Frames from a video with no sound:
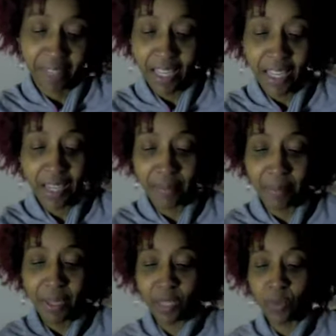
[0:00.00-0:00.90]
can't
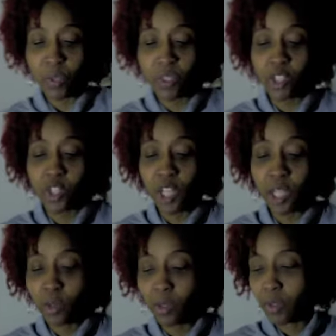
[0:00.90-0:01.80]
imagine what the gel
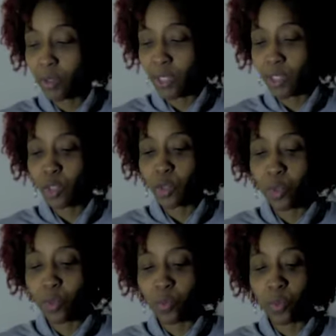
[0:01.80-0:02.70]
on its
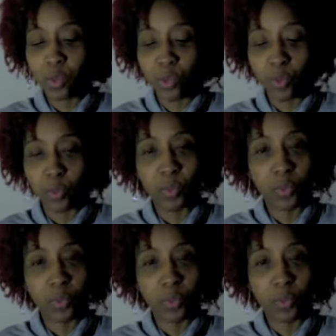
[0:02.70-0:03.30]
own would do.